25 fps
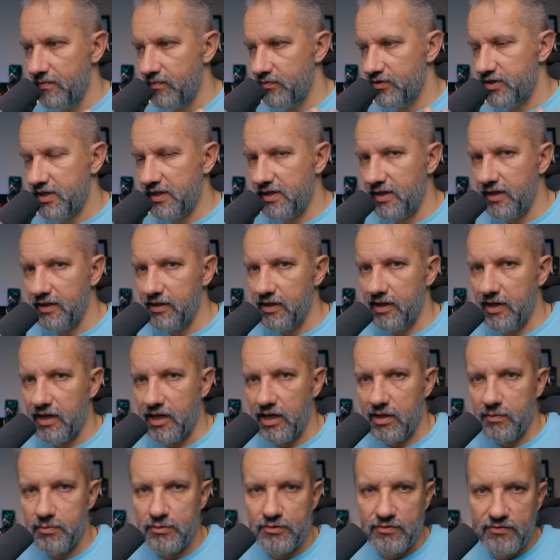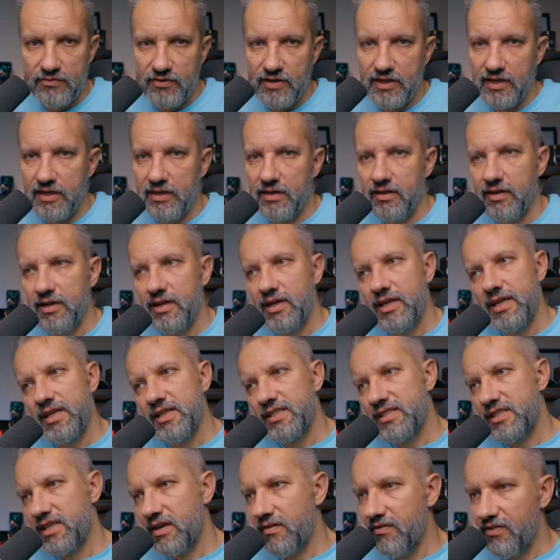that really helps when
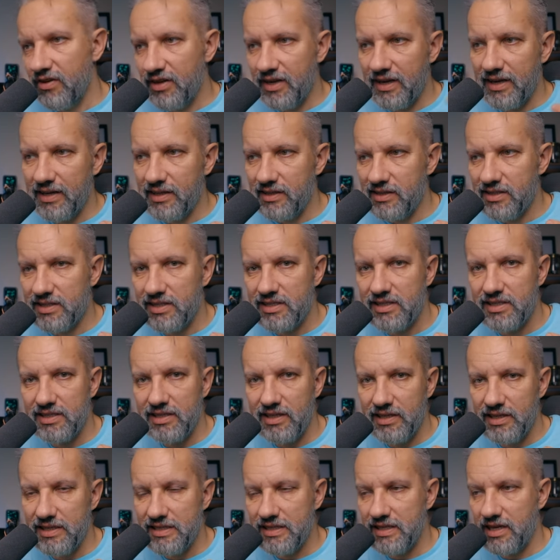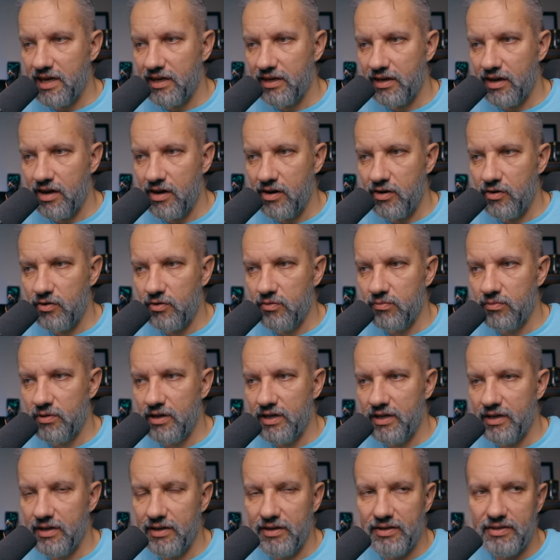someone else is at home
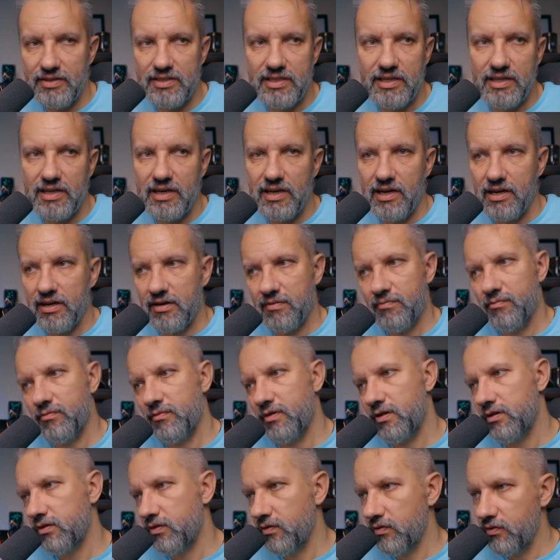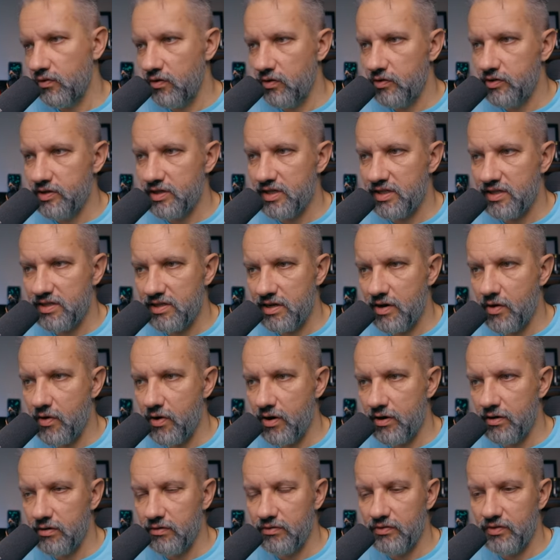and there are a lot of noises
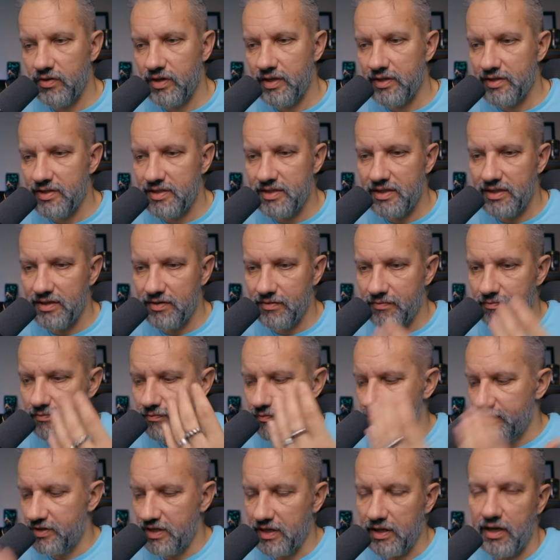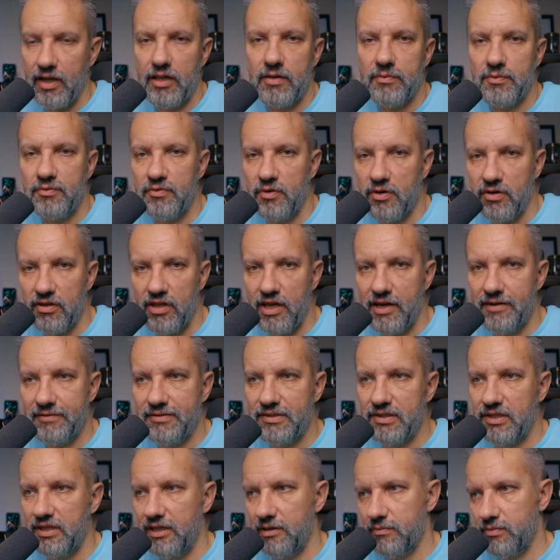around, and then that helps for live
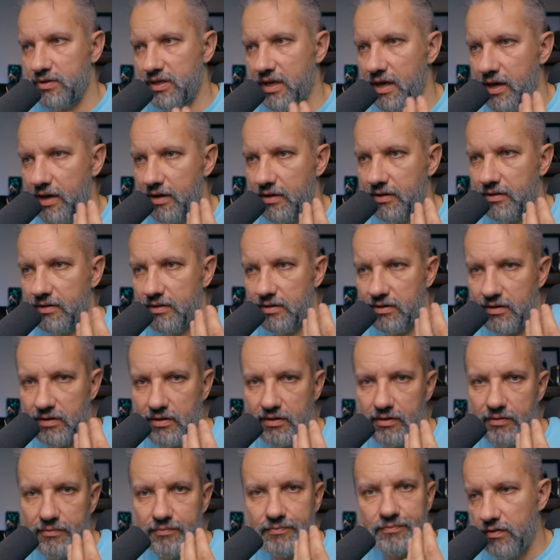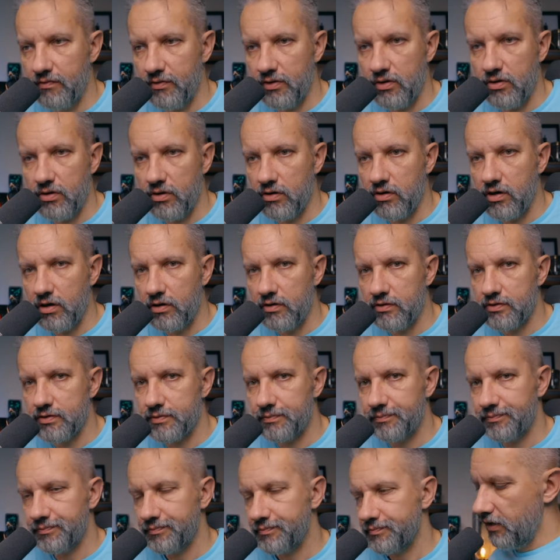streams and uh, video calls.
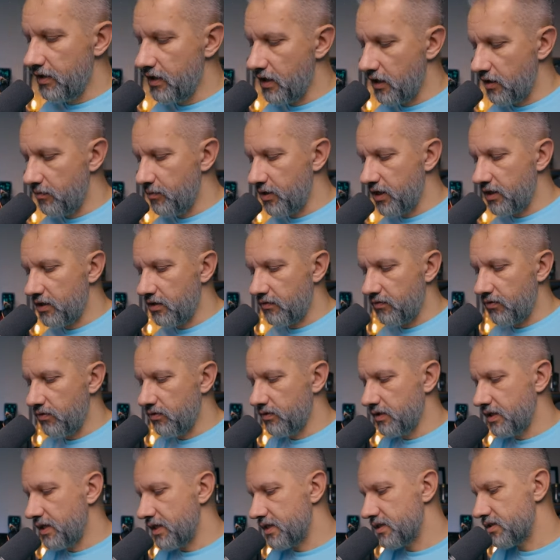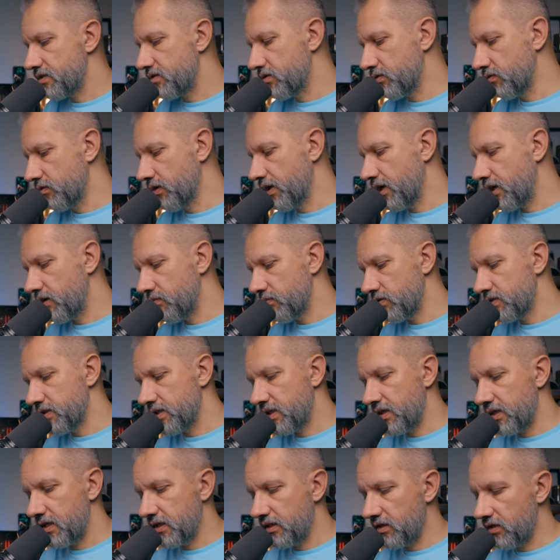Yeah, and microphone has two cables
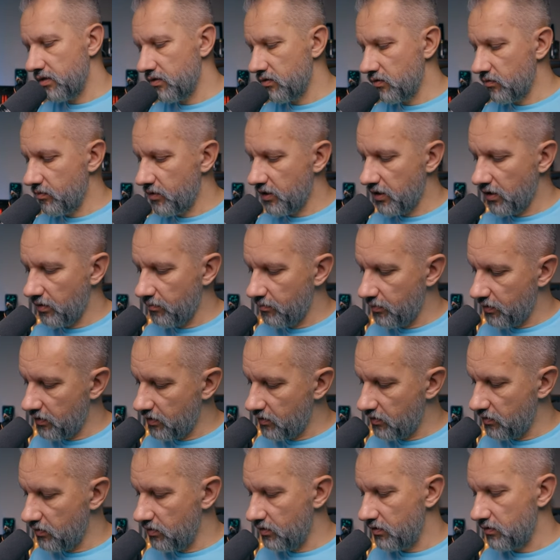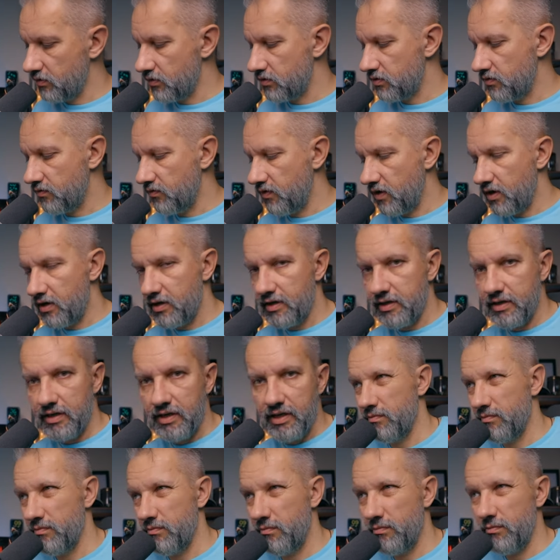connected. You may be curious why.
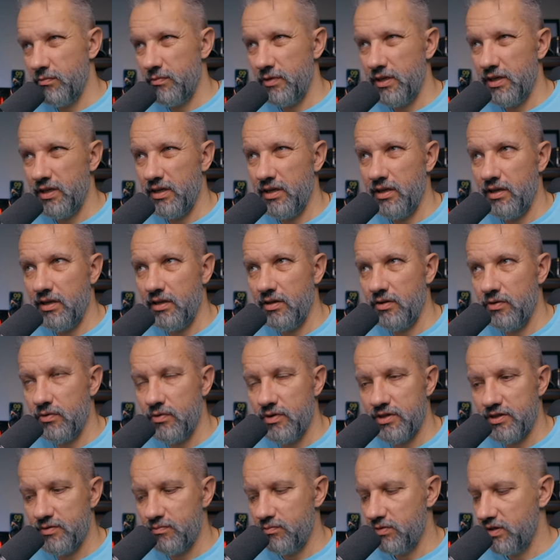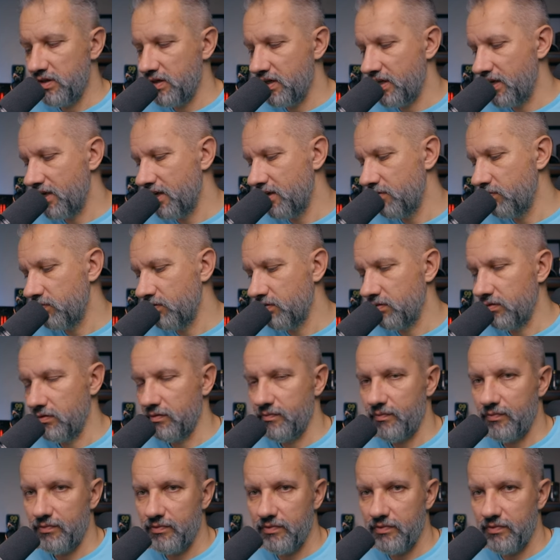Mini USB cable